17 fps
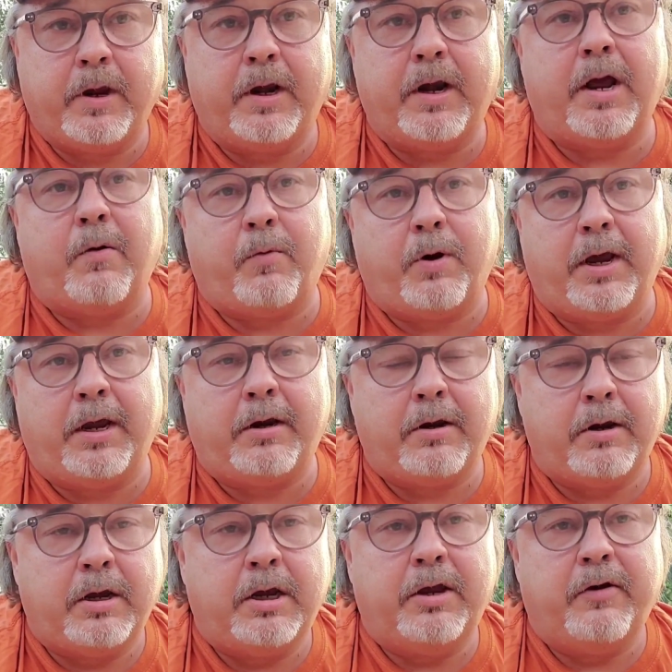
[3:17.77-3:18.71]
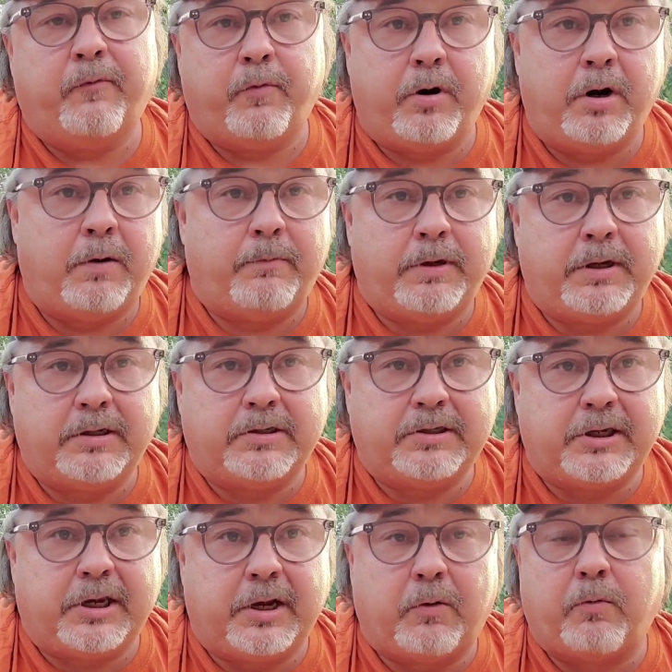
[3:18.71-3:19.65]
and that way if one of them gets
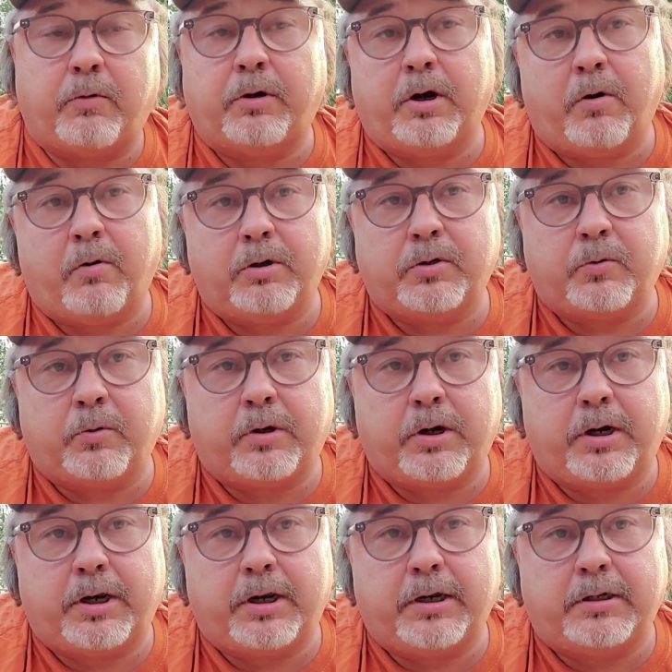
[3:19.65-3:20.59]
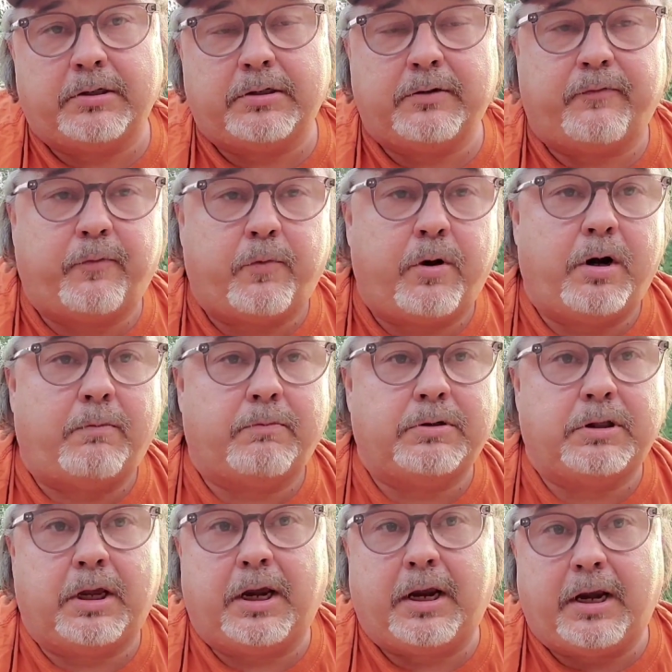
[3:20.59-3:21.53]
sick, we'll know which one it is. If one of
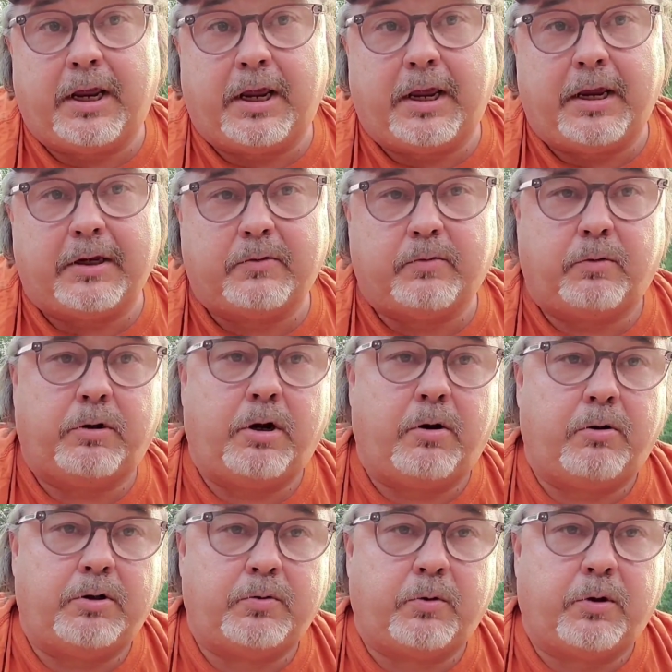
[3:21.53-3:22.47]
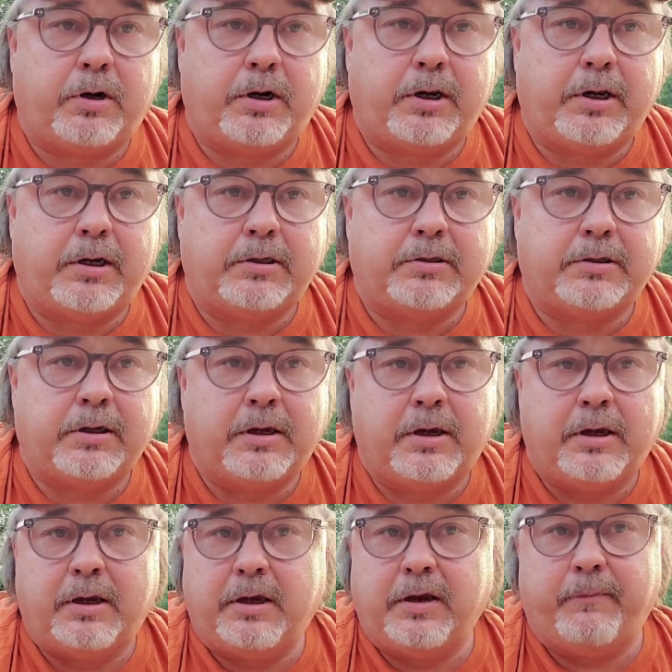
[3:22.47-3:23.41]
them's laying eggs, we'll know which one it is.
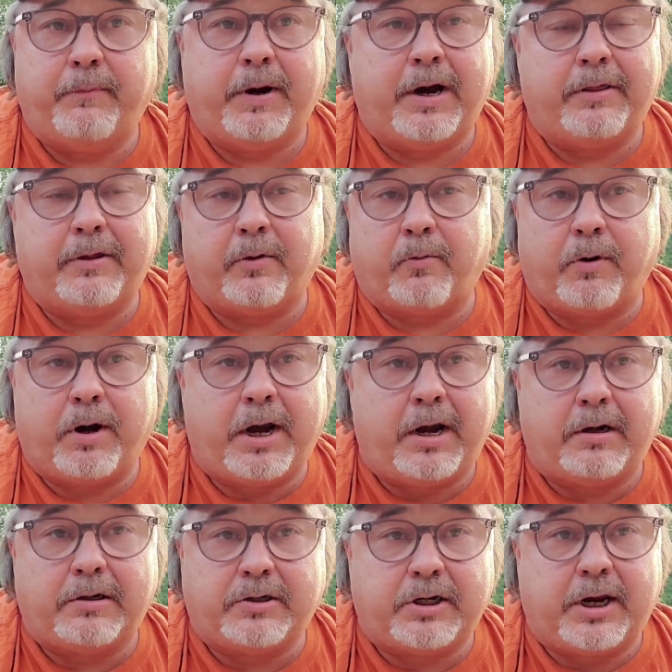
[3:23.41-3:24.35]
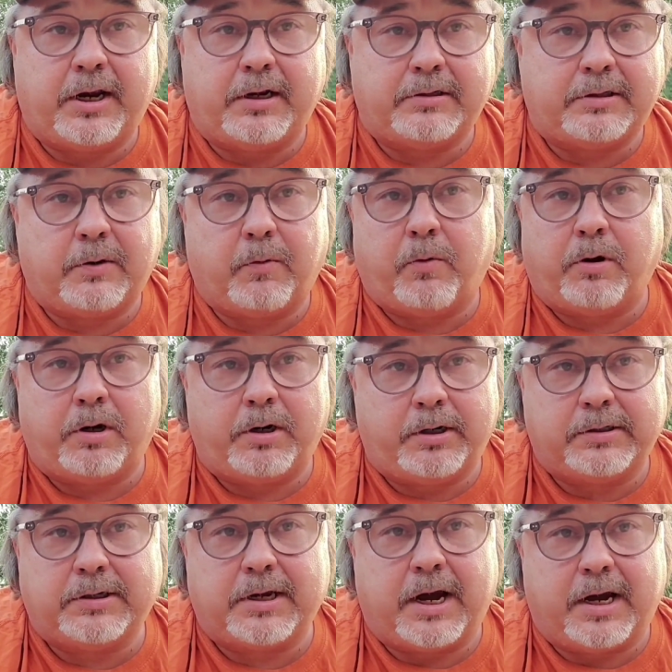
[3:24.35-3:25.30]
If by the rare chance that one of
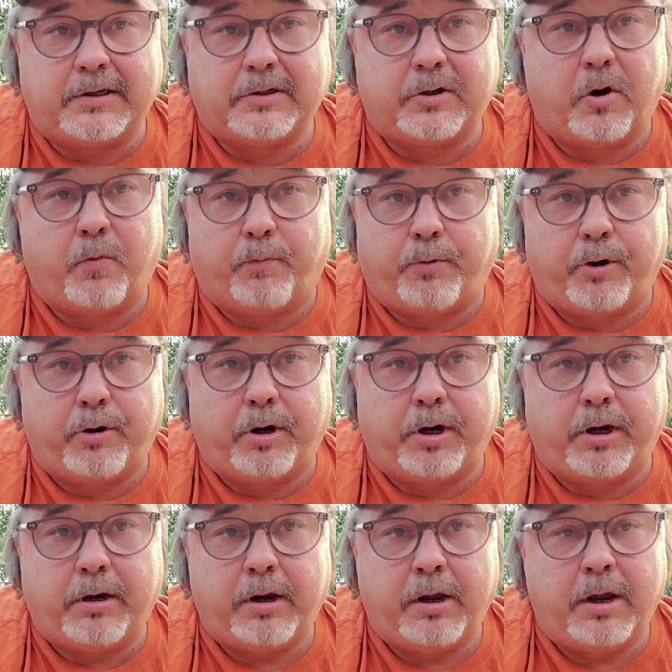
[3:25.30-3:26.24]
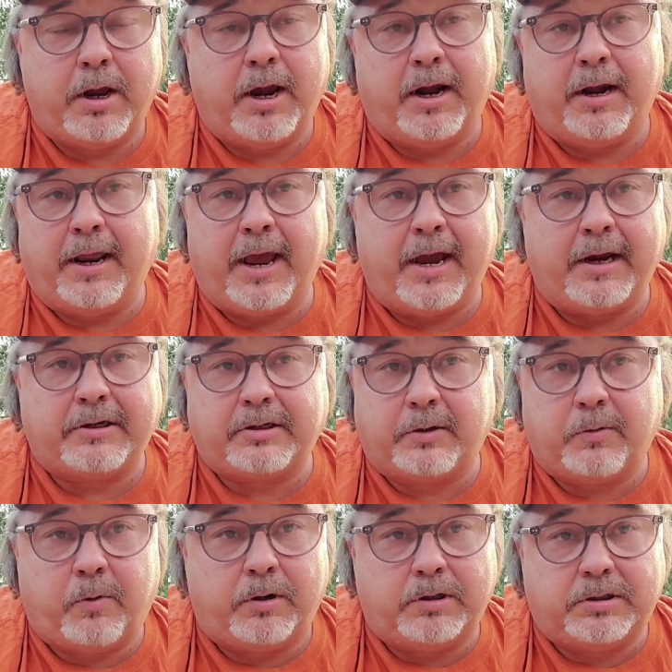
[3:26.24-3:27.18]
these guys go broody and they actually
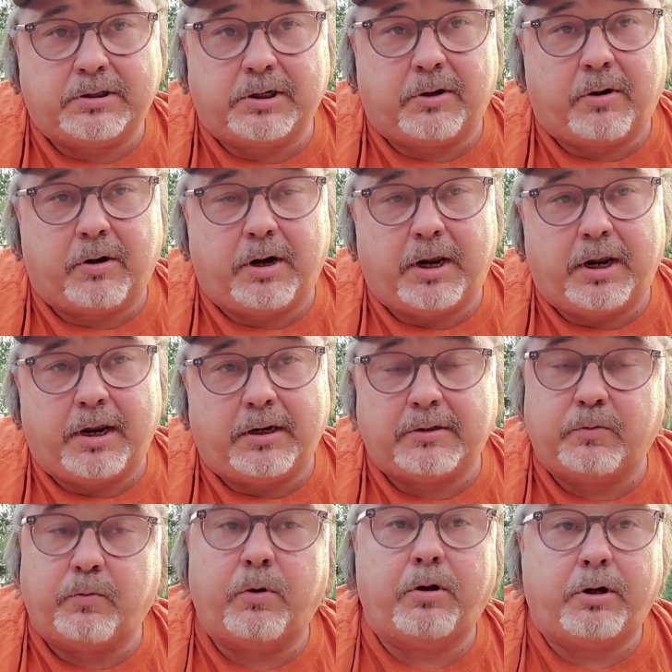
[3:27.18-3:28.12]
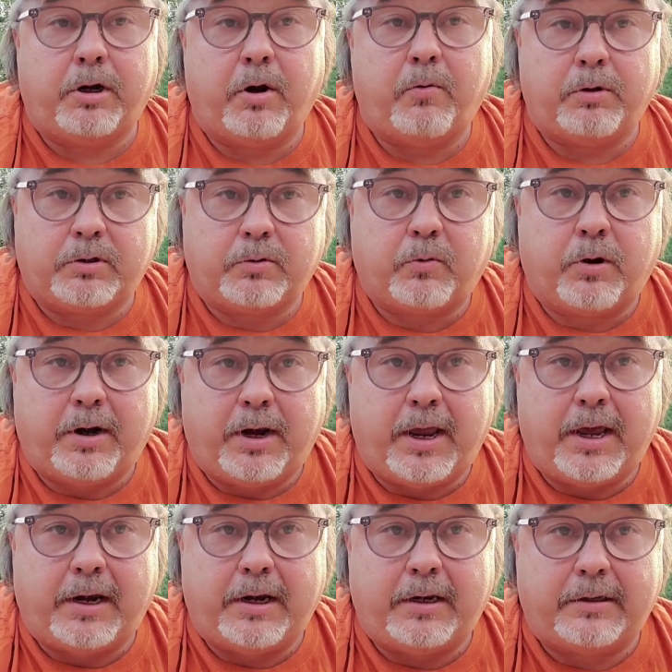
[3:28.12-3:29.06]
want to sit on eggs, we'll know which one
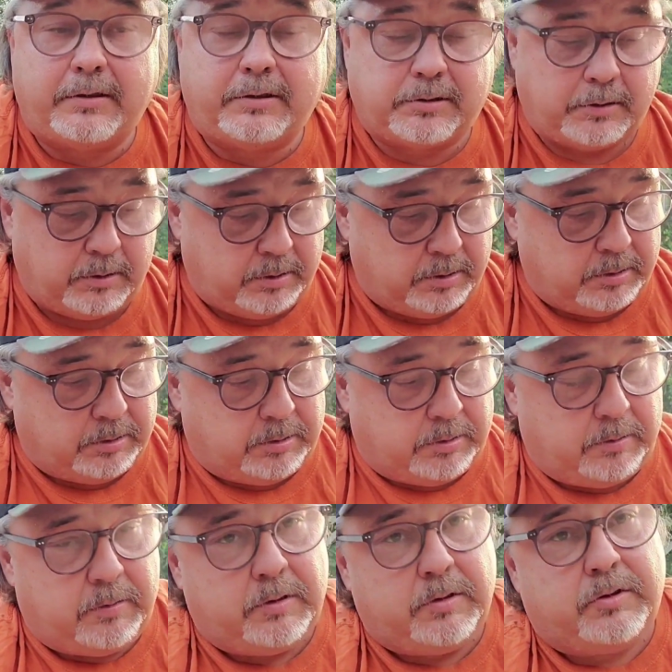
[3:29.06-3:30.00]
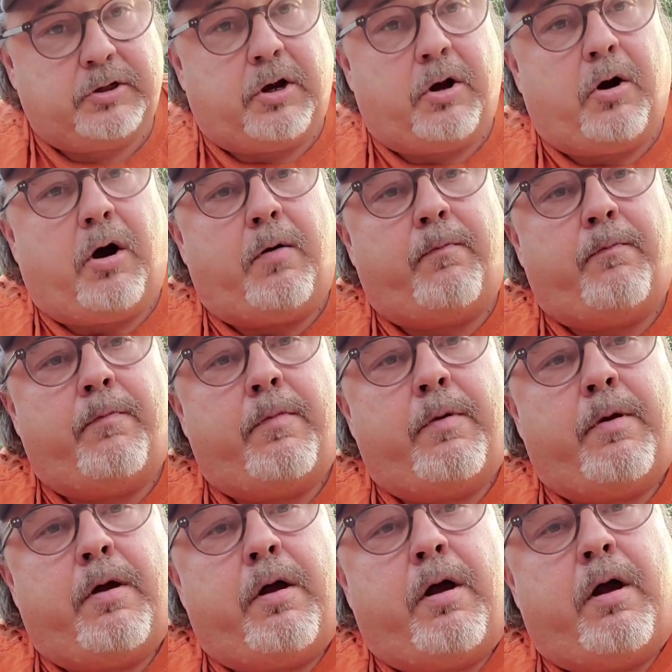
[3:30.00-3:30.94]
that is. So
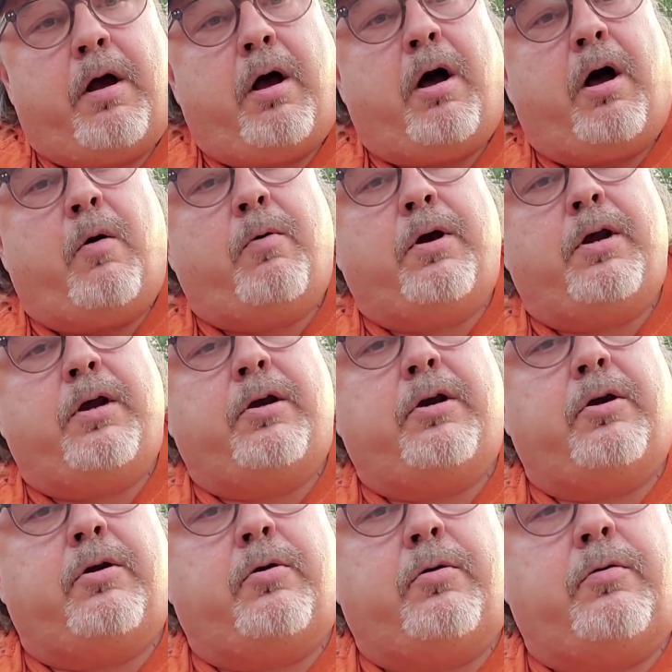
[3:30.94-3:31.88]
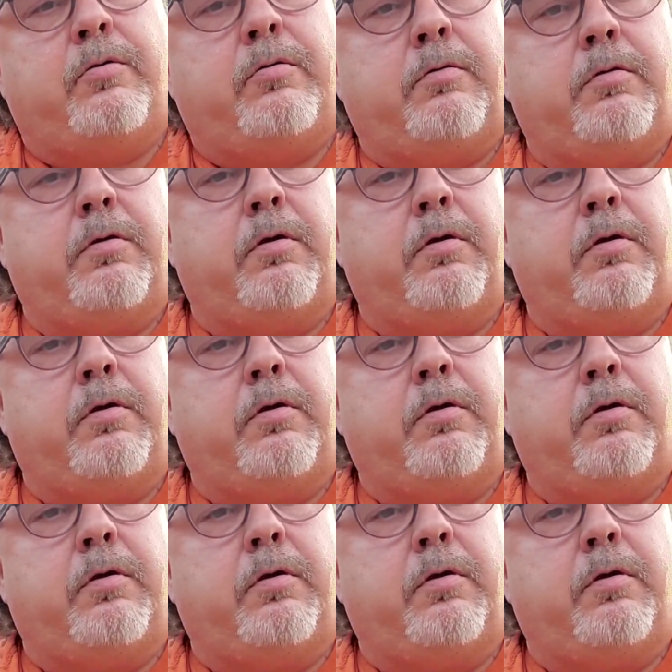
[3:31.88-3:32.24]
all we're gonna do